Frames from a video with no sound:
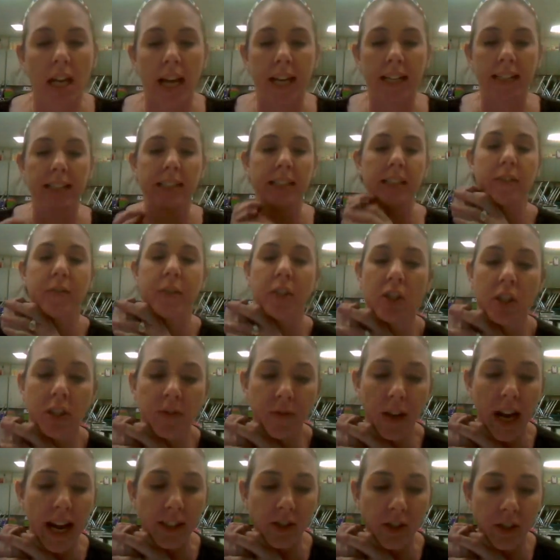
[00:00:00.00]
And it says division
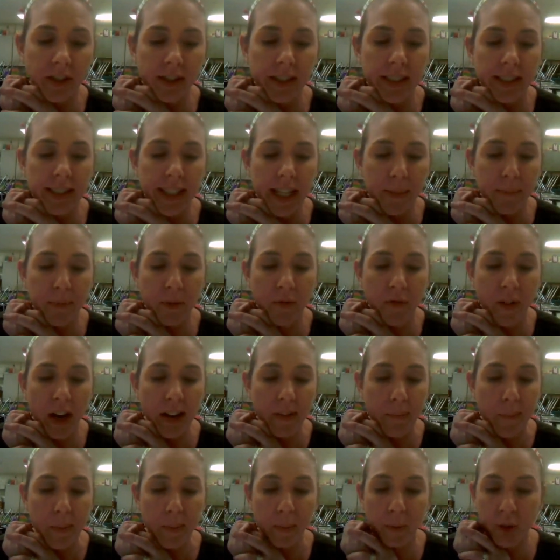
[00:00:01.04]
and fractions. Example,
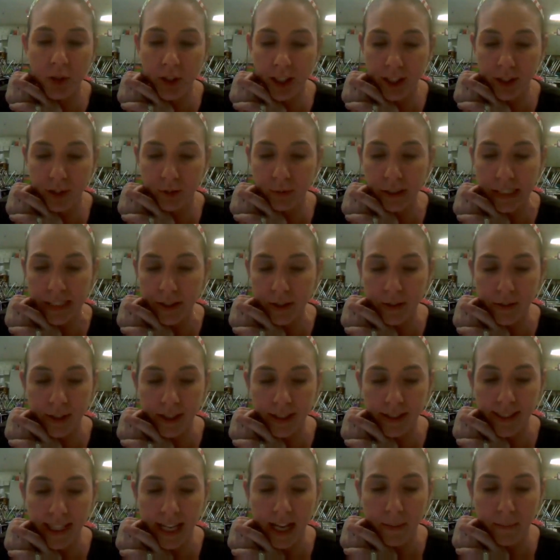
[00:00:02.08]
5 people share 3
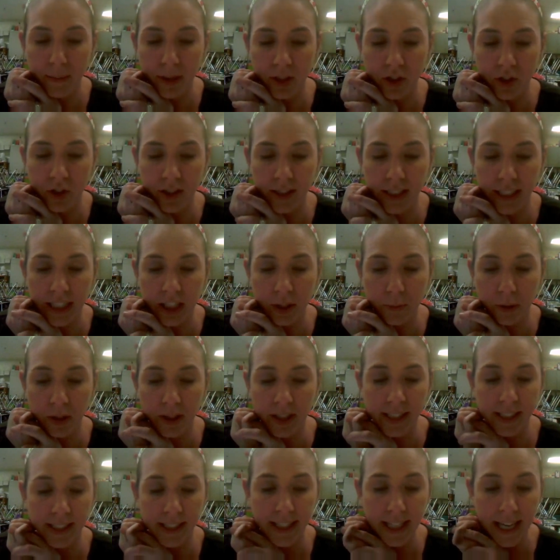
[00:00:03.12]
donuts. How much does each
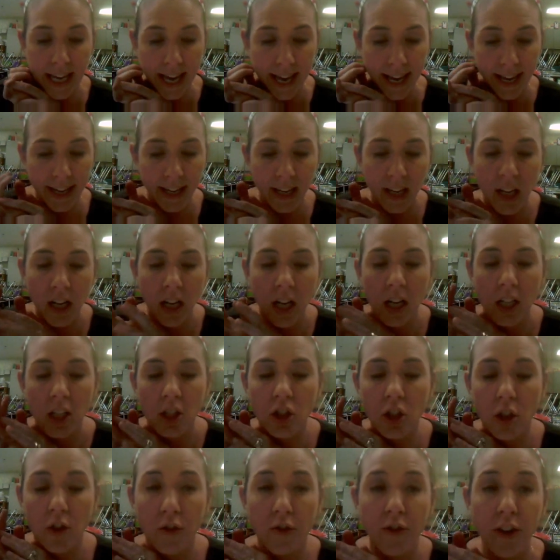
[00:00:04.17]
person get?
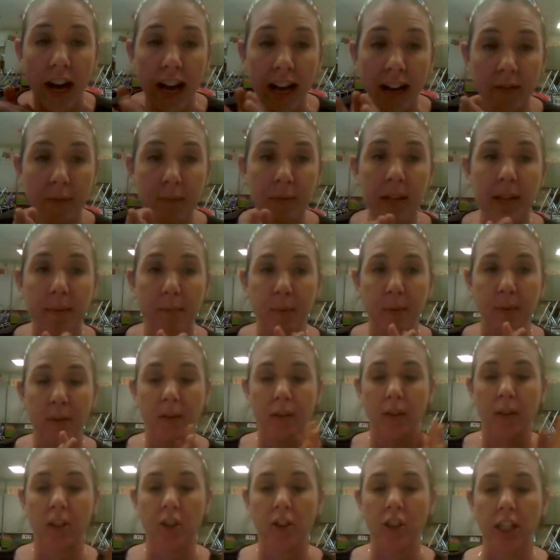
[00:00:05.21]
So 5 people
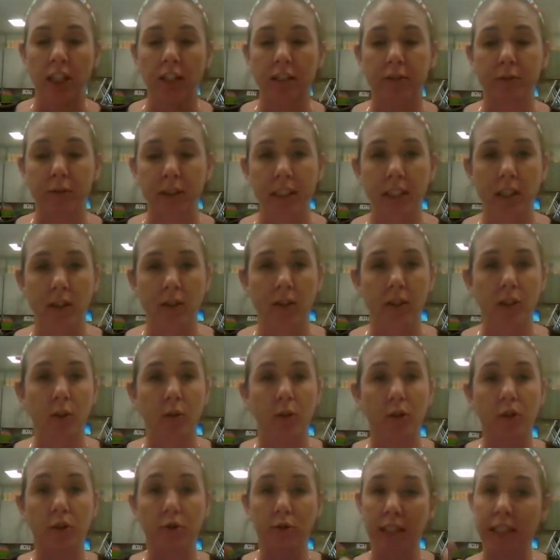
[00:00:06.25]
are sharing 3 donuts. So
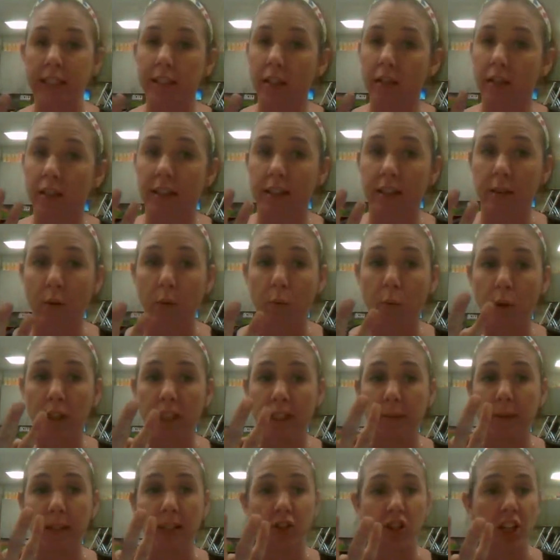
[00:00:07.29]
3 donuts are
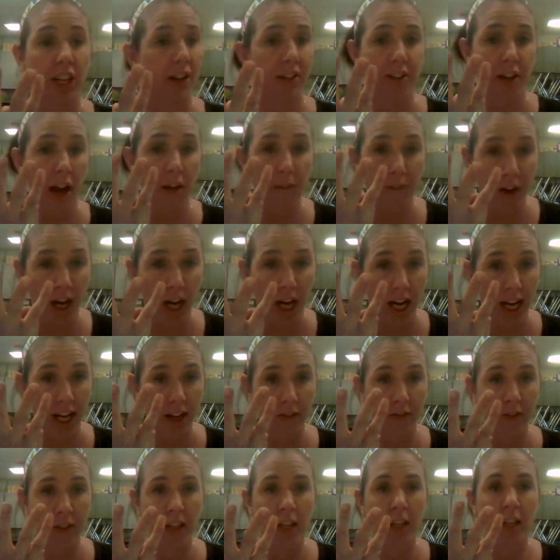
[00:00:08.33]
what's being shared, not
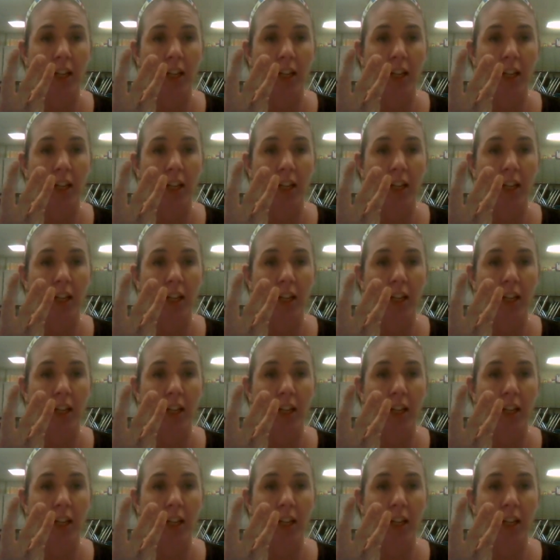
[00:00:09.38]
5.